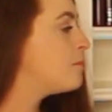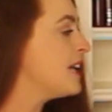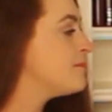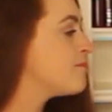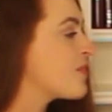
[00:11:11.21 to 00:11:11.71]

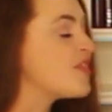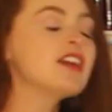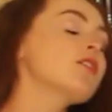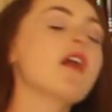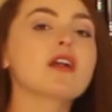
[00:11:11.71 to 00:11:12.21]
But
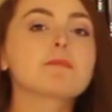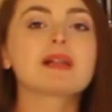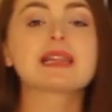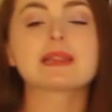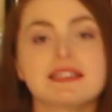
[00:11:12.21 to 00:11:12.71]
there are
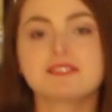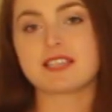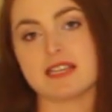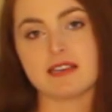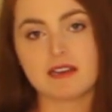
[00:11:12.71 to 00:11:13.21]

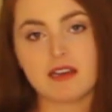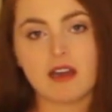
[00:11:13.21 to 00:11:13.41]
plenty